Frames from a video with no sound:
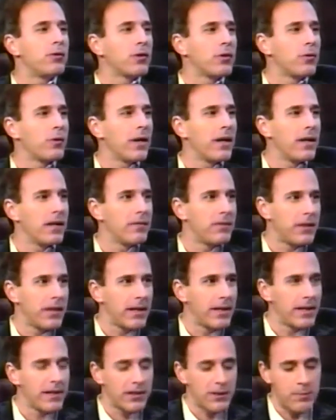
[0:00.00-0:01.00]
are creative and they
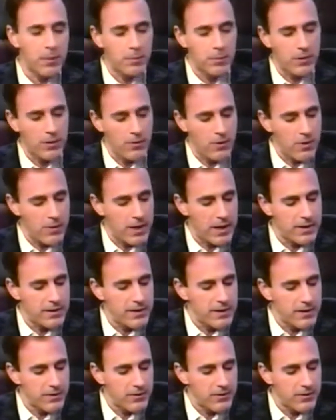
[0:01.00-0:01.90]
like to come up with their own ideas.